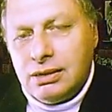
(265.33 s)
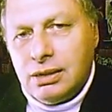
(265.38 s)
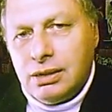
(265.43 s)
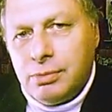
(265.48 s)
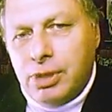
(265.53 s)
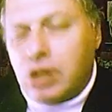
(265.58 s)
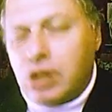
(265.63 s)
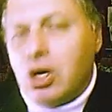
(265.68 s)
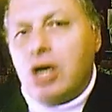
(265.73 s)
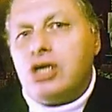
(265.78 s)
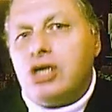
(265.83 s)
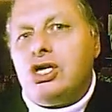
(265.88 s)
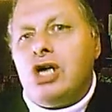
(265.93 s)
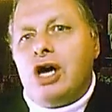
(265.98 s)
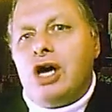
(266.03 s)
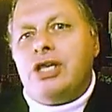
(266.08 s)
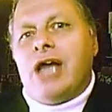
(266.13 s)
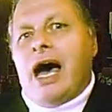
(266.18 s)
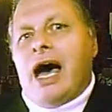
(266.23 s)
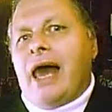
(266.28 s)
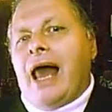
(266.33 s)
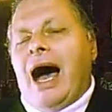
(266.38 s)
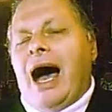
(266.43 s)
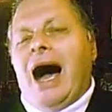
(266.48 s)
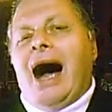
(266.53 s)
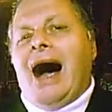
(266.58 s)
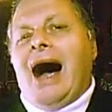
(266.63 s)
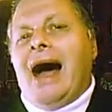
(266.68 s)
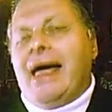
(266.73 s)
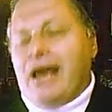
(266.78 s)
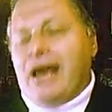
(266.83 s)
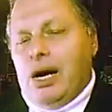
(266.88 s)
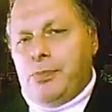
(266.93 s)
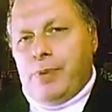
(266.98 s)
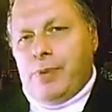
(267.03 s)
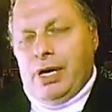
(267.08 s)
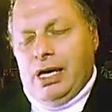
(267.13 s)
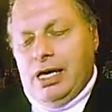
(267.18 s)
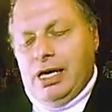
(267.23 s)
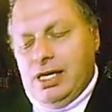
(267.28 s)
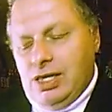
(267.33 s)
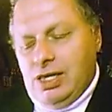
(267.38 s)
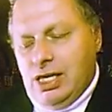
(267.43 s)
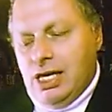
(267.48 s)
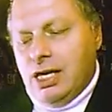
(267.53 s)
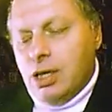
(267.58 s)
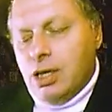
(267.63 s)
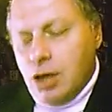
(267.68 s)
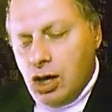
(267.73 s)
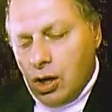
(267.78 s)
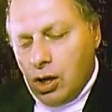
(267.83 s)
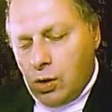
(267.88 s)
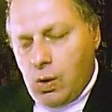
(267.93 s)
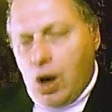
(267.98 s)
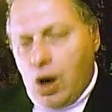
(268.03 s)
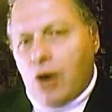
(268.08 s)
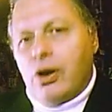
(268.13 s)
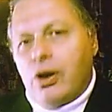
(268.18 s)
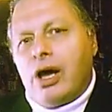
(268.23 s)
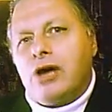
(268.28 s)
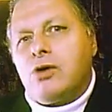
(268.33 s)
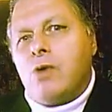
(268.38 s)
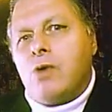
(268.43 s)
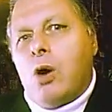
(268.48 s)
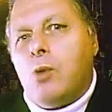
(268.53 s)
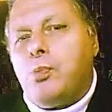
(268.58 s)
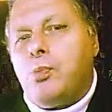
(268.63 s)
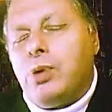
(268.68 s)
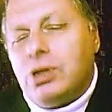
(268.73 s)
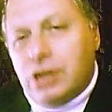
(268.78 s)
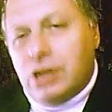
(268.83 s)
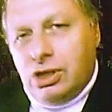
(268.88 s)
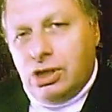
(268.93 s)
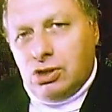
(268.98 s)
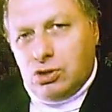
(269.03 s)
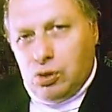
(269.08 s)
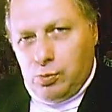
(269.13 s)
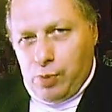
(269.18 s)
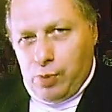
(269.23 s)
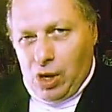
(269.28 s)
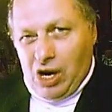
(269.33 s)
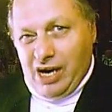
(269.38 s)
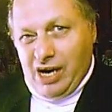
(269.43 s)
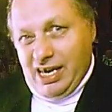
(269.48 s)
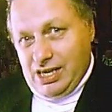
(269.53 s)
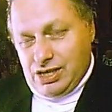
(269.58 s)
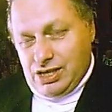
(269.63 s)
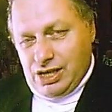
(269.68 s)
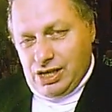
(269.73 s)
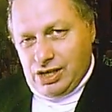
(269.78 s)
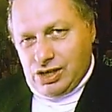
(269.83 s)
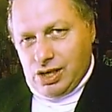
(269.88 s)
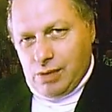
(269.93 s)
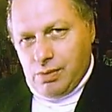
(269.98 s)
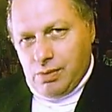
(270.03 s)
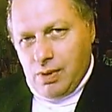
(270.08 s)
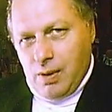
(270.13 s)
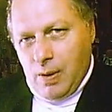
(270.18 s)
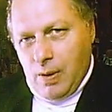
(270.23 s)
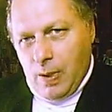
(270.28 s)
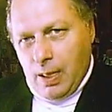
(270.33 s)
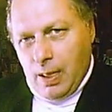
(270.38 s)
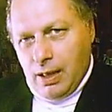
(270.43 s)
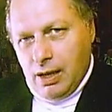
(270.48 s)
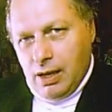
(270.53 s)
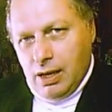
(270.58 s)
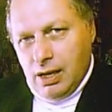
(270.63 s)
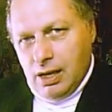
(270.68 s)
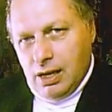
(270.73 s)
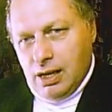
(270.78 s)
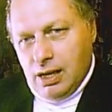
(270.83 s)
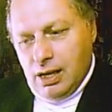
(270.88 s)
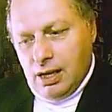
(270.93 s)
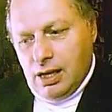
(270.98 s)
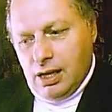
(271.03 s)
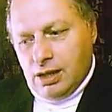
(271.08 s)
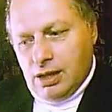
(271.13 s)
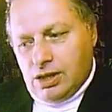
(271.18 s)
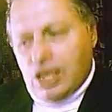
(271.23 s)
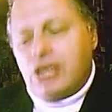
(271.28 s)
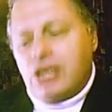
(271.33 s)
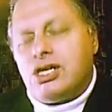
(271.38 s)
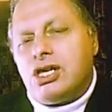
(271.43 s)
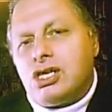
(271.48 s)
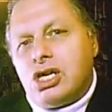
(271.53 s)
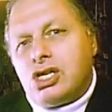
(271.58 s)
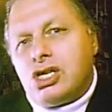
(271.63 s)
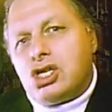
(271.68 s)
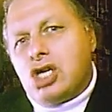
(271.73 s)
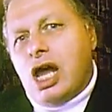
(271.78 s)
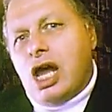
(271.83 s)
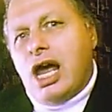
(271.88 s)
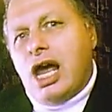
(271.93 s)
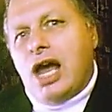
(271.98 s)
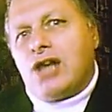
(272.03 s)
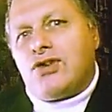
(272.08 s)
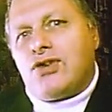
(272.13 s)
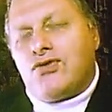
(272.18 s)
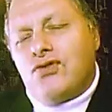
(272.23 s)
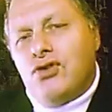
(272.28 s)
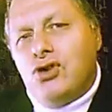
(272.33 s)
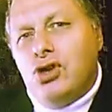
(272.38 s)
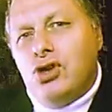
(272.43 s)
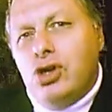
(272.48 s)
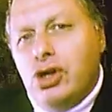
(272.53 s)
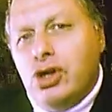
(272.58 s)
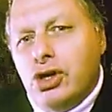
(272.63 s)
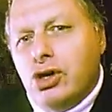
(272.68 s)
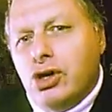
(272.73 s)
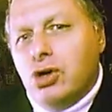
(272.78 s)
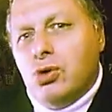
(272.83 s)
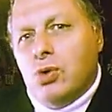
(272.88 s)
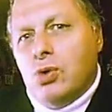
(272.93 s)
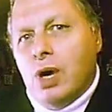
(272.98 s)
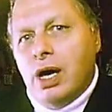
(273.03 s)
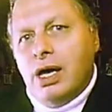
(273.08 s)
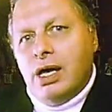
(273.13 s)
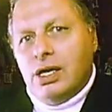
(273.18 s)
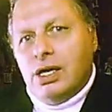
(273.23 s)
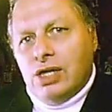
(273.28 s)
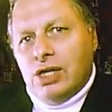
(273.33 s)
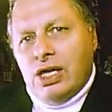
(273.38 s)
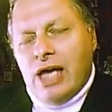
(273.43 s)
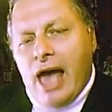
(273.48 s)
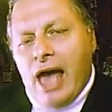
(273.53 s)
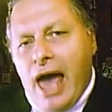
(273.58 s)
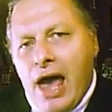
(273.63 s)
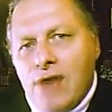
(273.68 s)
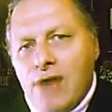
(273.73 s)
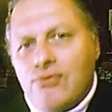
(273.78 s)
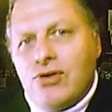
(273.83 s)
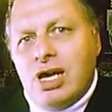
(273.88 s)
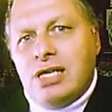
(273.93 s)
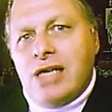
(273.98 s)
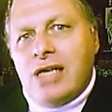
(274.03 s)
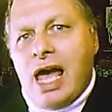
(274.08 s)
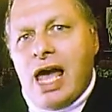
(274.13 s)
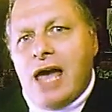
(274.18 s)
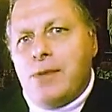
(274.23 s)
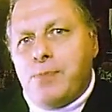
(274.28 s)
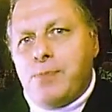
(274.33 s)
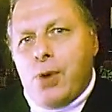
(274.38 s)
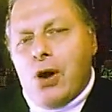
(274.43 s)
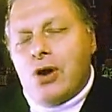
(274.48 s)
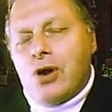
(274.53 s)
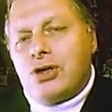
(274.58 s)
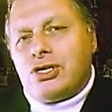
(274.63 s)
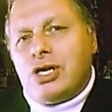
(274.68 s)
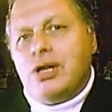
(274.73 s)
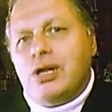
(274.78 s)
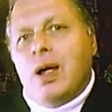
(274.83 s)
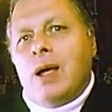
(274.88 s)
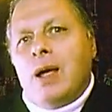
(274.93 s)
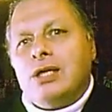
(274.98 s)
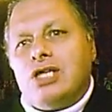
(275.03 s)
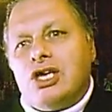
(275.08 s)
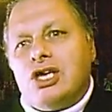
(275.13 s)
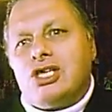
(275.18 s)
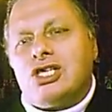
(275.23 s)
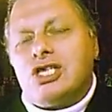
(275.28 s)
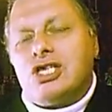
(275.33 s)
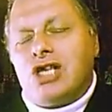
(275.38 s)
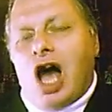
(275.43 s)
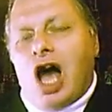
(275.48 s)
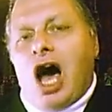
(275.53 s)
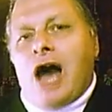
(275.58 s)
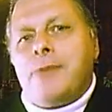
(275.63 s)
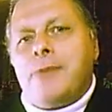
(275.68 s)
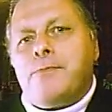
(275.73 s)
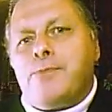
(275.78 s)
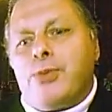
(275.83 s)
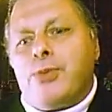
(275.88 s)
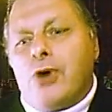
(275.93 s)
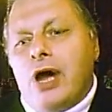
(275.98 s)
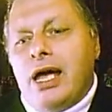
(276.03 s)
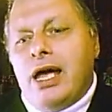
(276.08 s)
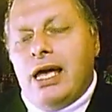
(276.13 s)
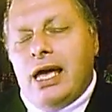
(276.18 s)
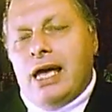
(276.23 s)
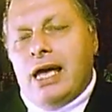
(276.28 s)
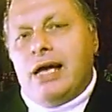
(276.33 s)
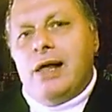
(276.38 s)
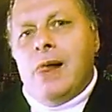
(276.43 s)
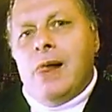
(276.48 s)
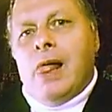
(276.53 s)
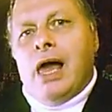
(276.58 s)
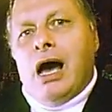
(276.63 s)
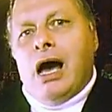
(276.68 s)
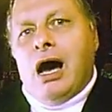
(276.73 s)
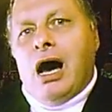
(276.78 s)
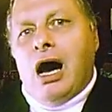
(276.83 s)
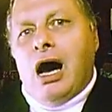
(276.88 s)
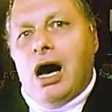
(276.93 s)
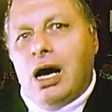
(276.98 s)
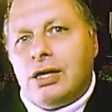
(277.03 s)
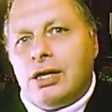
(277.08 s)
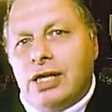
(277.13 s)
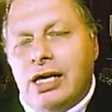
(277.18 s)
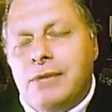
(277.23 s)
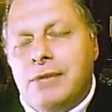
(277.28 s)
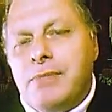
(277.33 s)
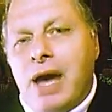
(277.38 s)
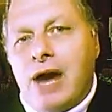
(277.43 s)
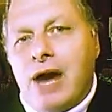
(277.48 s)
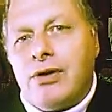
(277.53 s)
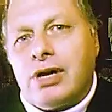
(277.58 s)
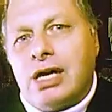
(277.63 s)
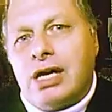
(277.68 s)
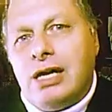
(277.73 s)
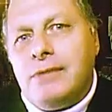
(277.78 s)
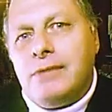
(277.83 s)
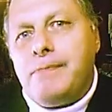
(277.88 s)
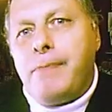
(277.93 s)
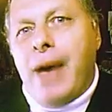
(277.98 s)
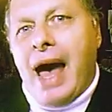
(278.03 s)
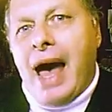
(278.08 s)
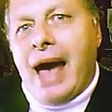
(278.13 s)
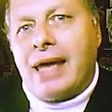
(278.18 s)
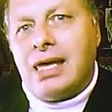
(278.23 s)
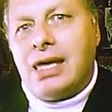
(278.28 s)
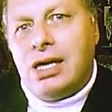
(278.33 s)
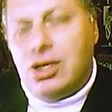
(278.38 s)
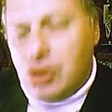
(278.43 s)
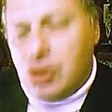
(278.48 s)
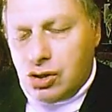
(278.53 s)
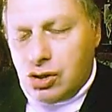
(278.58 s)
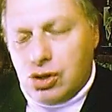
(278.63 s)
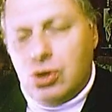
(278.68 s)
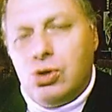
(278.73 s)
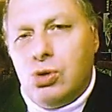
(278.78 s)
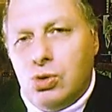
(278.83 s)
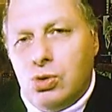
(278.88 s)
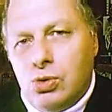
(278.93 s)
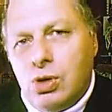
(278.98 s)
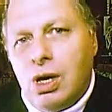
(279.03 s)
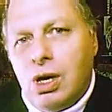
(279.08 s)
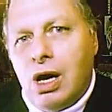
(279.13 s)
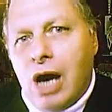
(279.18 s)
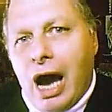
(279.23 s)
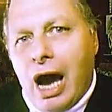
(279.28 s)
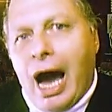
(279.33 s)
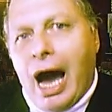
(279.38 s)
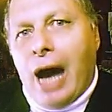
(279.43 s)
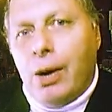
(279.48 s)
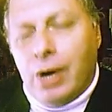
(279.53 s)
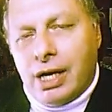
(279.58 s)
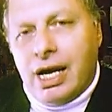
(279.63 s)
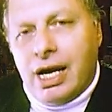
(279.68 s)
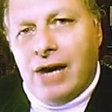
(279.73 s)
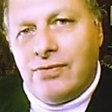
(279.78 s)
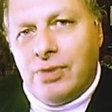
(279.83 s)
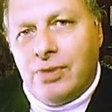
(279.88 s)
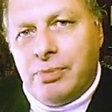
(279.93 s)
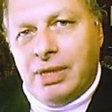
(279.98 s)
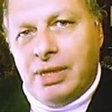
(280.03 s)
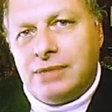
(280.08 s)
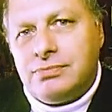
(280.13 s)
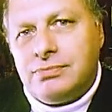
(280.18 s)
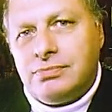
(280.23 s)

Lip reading: because you're not high up in the quote-unquote political party system. This is a chance for you, the everyday person, to start bringing the American back into our government.